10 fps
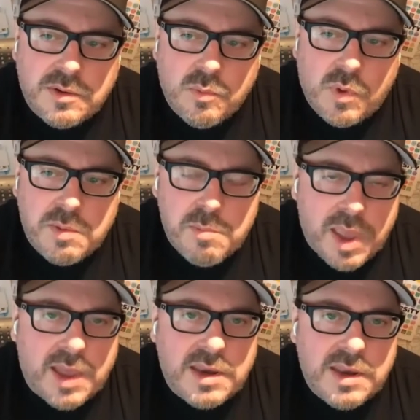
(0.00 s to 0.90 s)
we
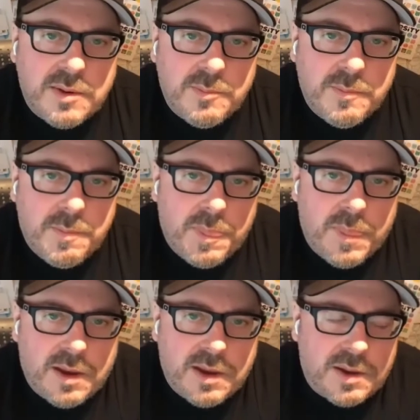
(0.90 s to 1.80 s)
met.
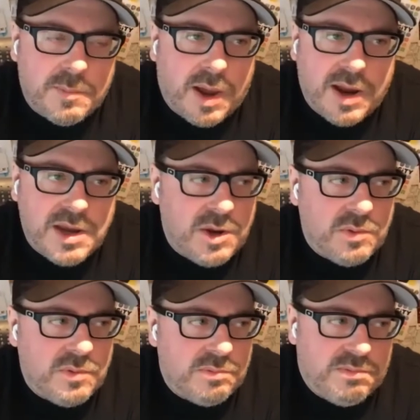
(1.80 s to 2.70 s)
I
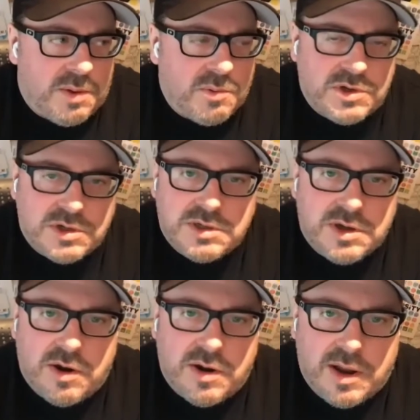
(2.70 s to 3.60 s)
knew they were just
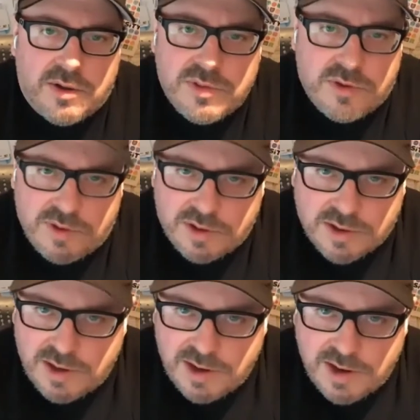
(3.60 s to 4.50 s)
starting out. They're
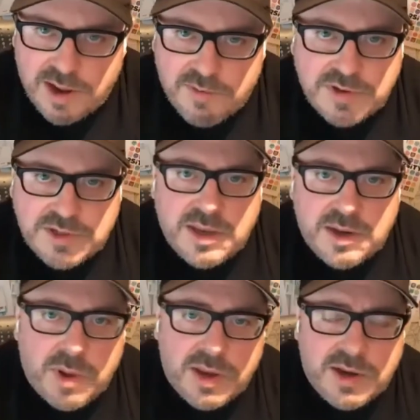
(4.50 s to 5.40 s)
not going to have a ton
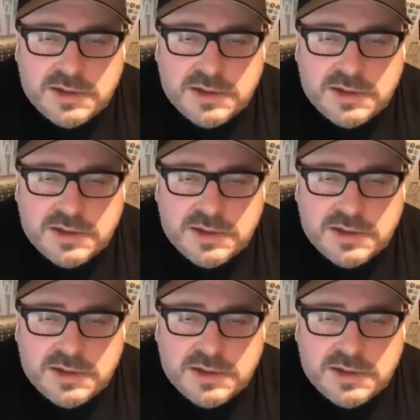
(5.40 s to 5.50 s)
of money,